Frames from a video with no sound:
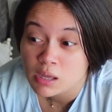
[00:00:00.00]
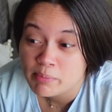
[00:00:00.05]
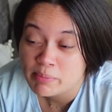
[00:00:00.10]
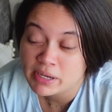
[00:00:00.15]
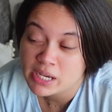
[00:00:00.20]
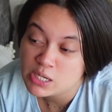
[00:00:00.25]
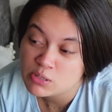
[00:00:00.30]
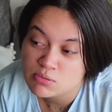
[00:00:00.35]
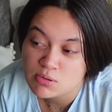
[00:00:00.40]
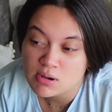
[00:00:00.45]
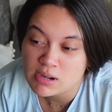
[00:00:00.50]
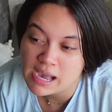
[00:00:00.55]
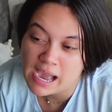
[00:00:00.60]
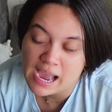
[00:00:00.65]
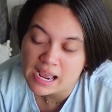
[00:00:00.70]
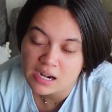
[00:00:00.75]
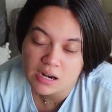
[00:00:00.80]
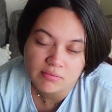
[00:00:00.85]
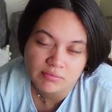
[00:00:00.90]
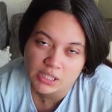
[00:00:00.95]
Because we don't
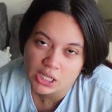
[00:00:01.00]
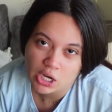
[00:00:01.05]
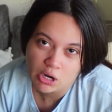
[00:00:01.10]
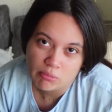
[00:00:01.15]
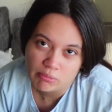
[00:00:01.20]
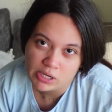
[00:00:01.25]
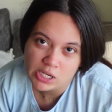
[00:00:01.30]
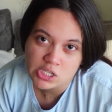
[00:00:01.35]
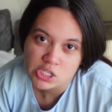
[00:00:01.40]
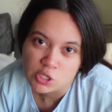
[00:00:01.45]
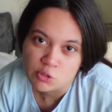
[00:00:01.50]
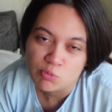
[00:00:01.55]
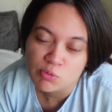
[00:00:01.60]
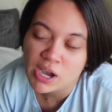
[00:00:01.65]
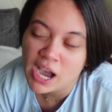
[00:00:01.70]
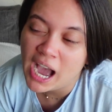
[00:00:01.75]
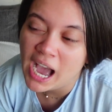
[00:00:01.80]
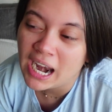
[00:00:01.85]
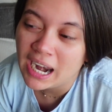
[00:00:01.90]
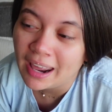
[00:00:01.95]
got enough decorations. We
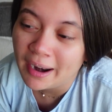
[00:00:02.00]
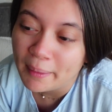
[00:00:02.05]
got a lot